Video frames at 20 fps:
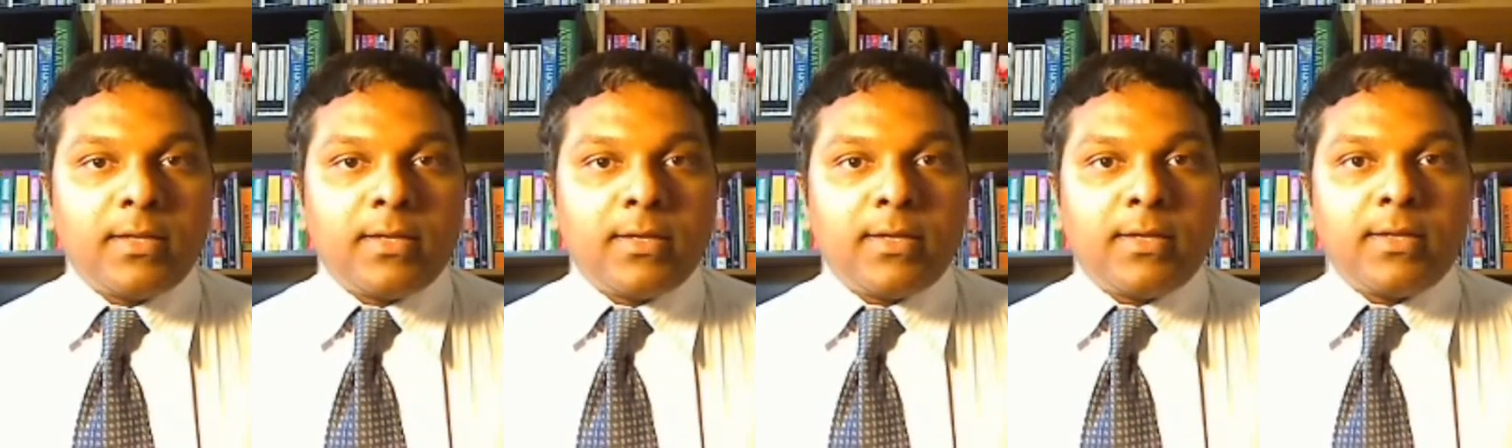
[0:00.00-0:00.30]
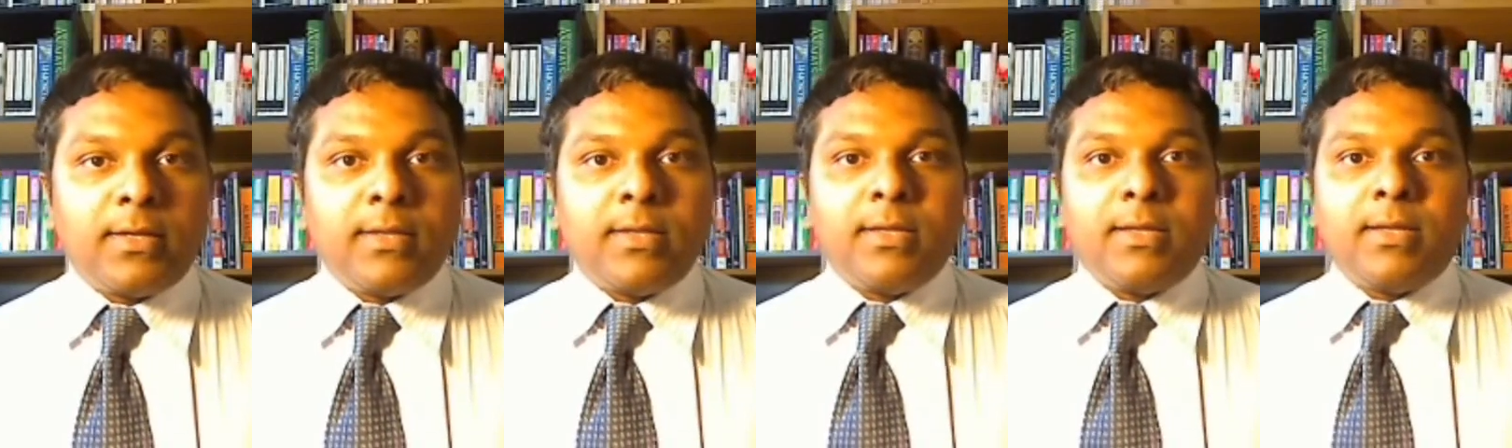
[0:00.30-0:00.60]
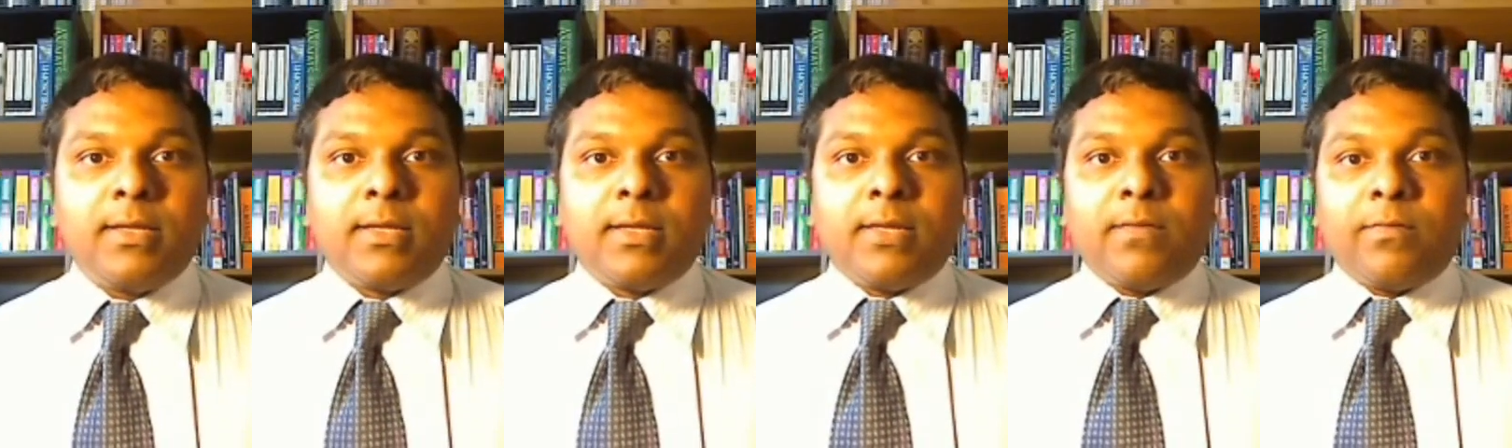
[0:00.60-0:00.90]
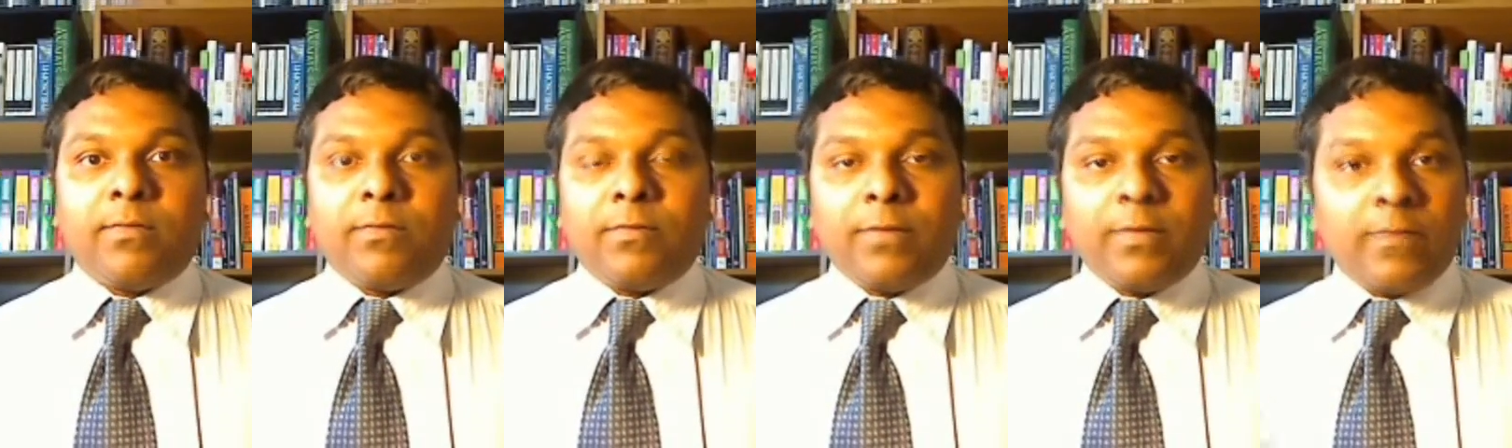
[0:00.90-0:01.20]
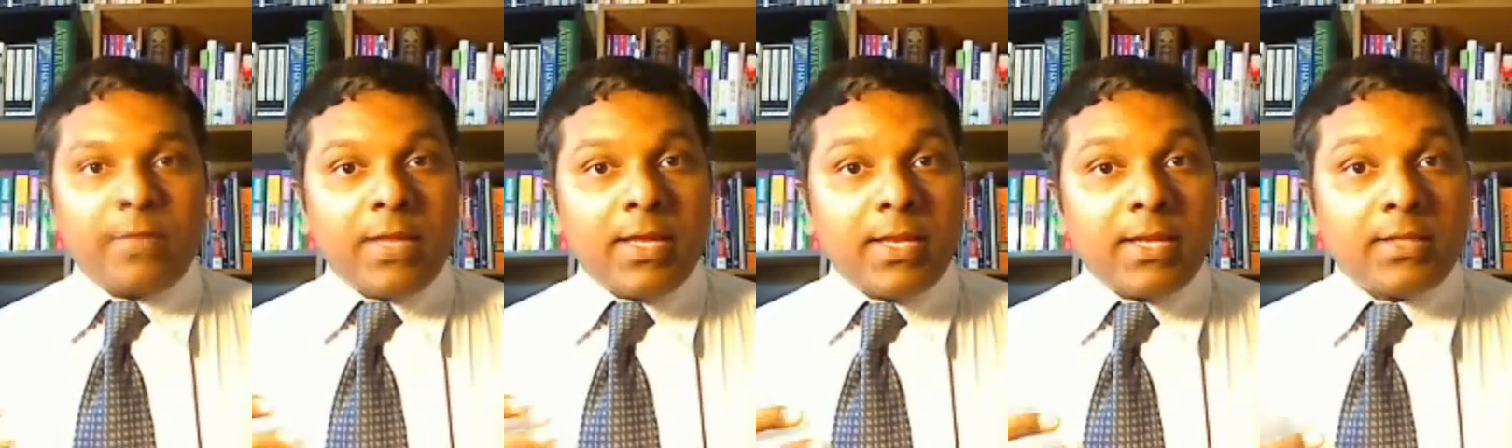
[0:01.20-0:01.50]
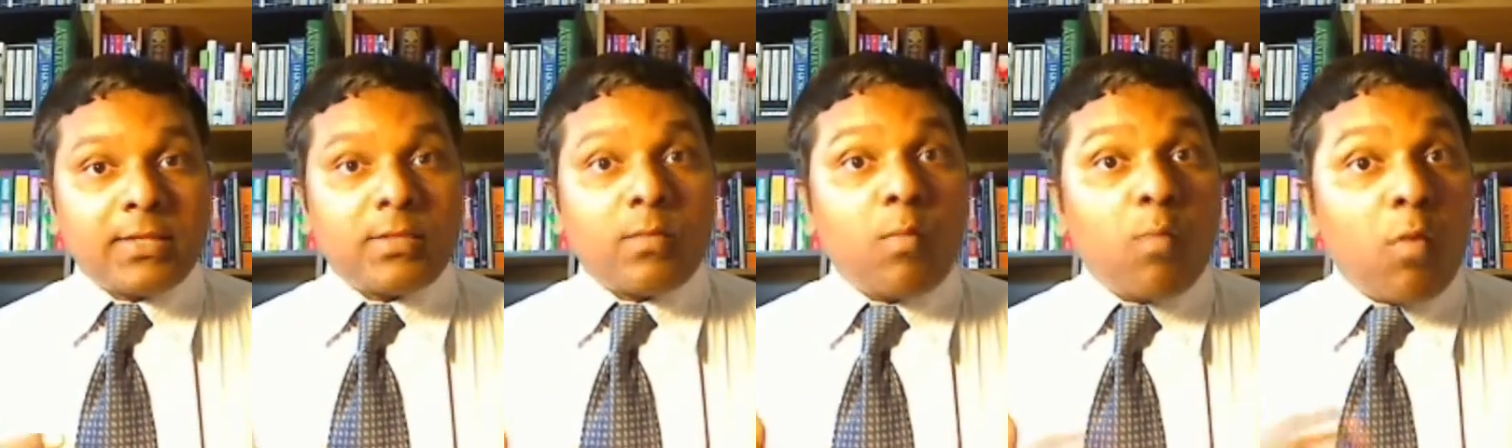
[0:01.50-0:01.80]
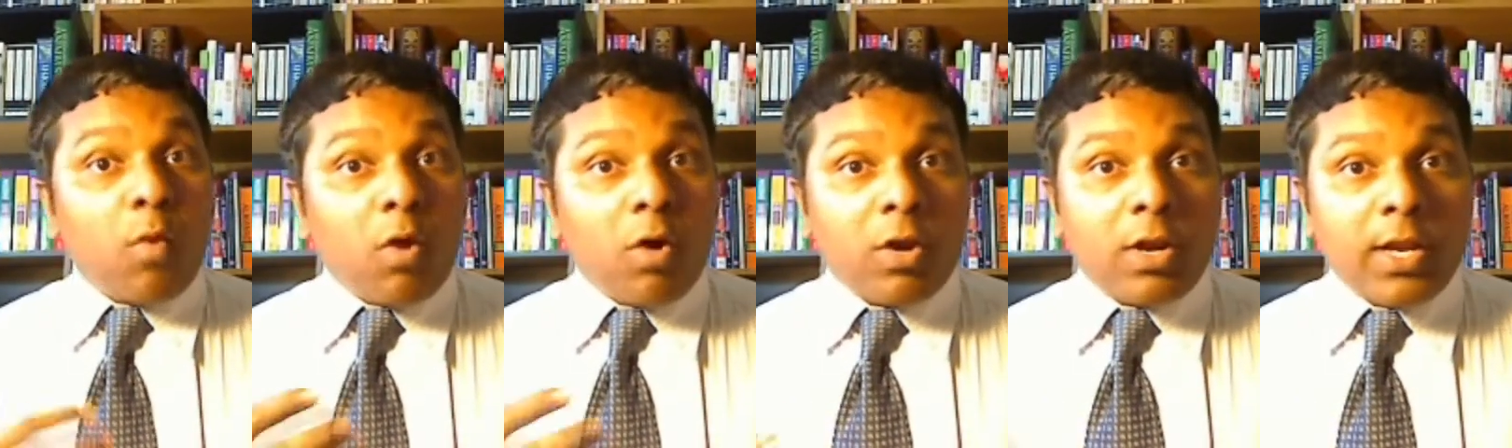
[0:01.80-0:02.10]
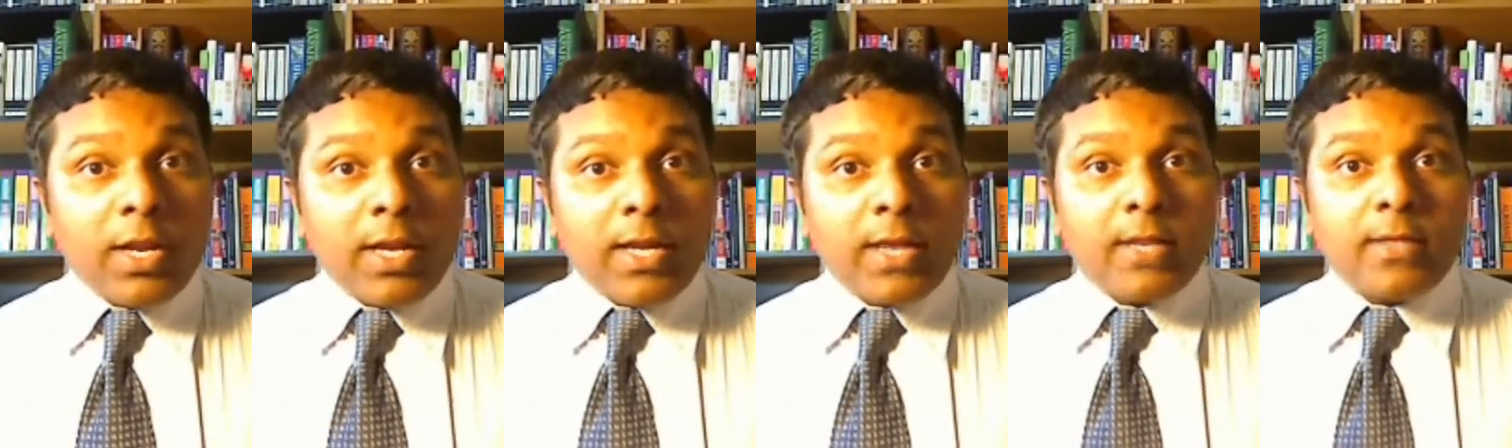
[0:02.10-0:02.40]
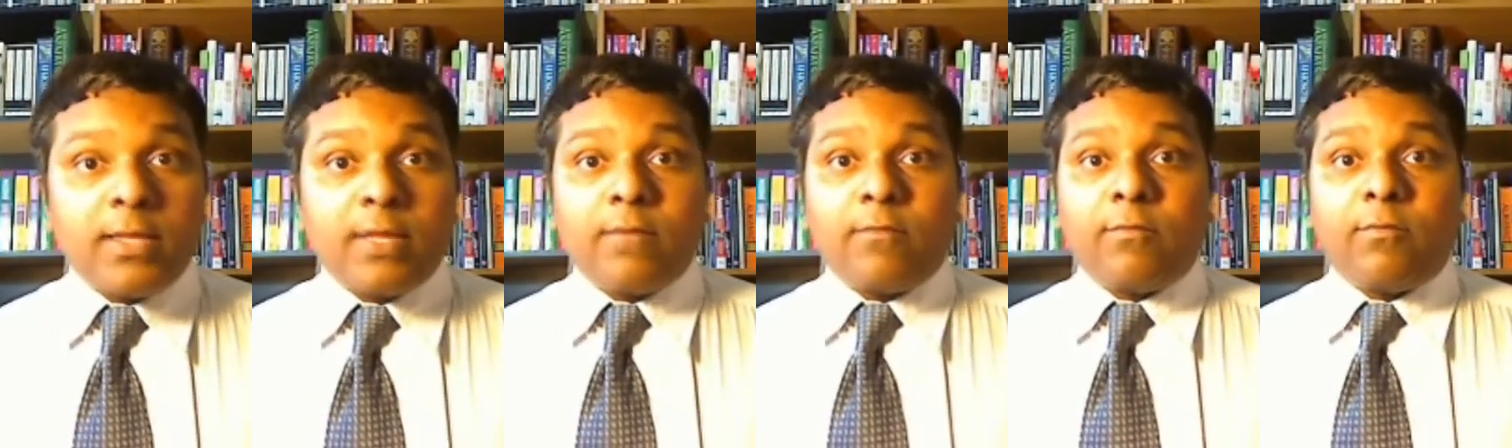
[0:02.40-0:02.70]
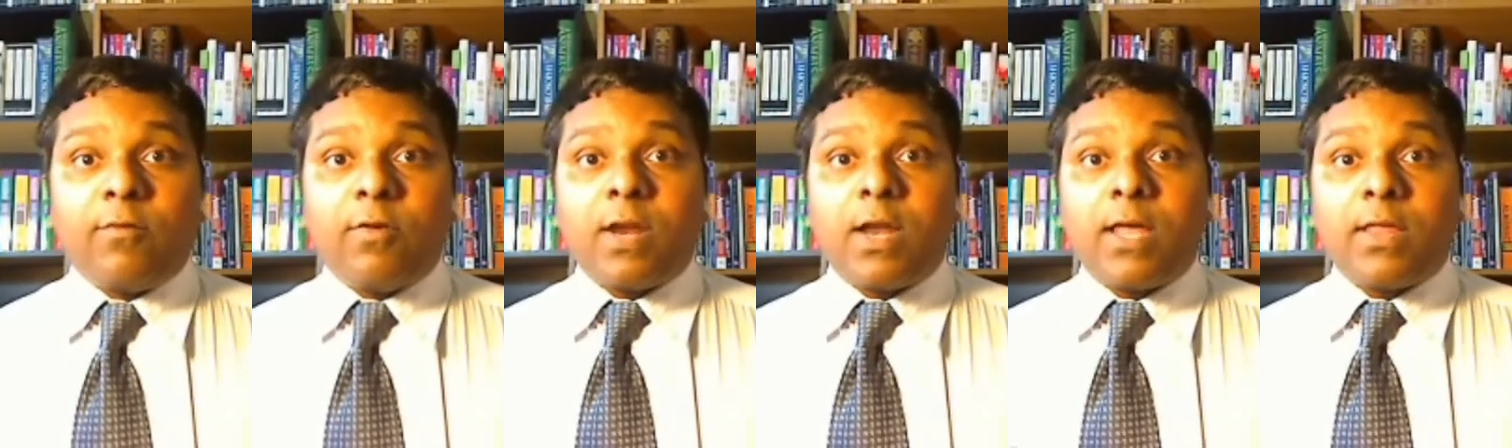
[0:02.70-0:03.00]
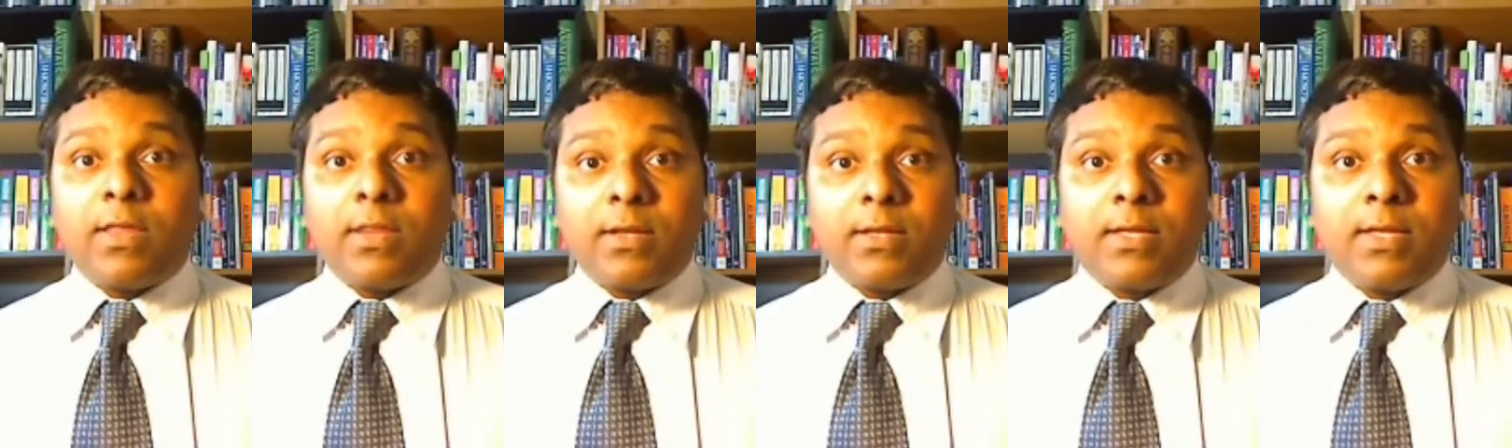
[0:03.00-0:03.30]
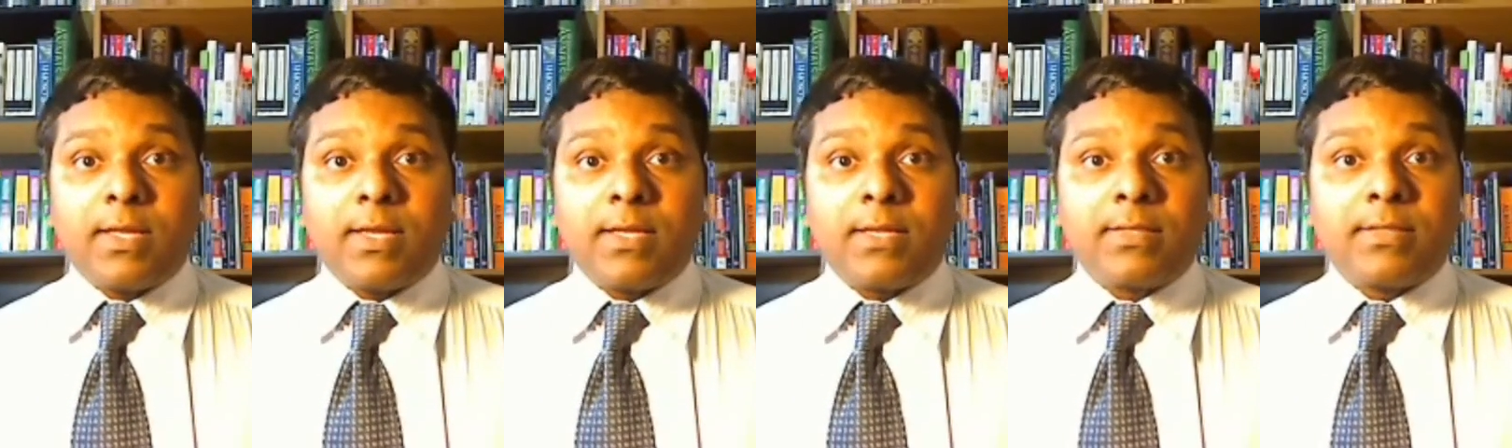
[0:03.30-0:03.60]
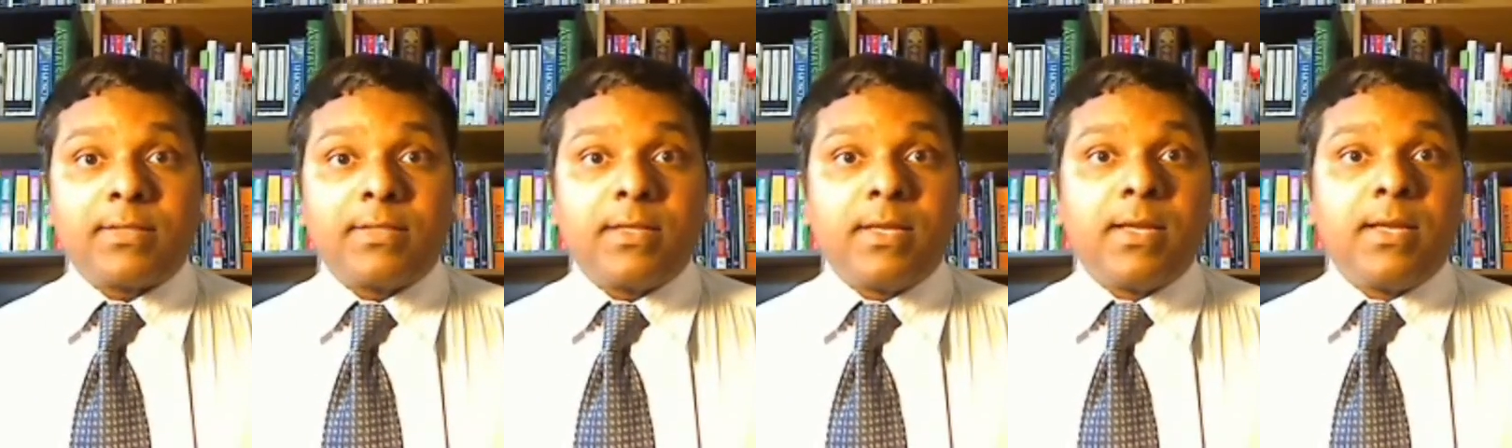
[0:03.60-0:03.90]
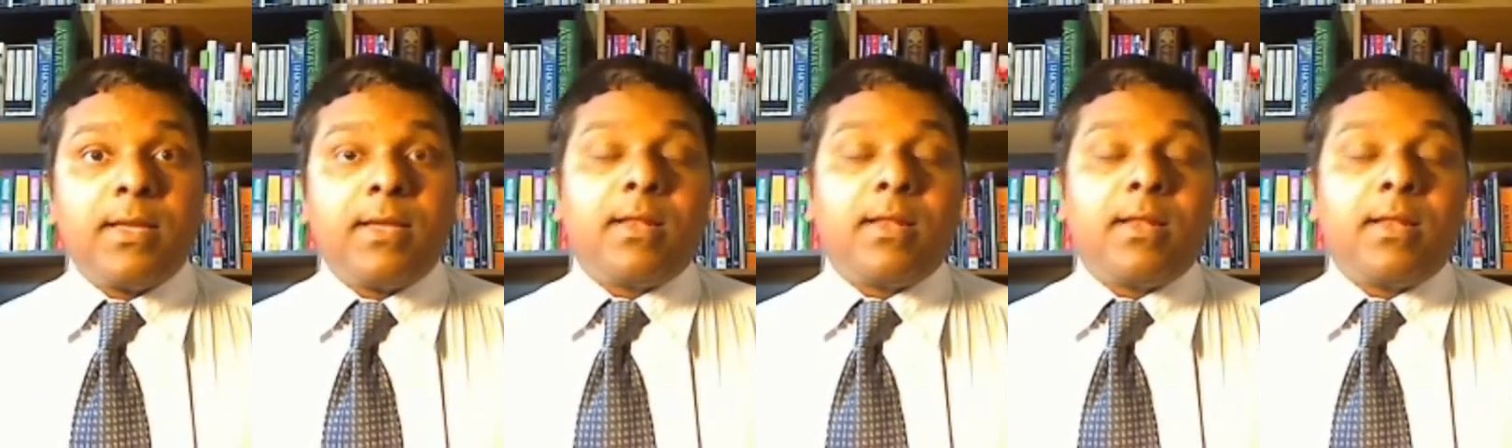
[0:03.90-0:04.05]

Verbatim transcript: uh, if, if there is more need for other things,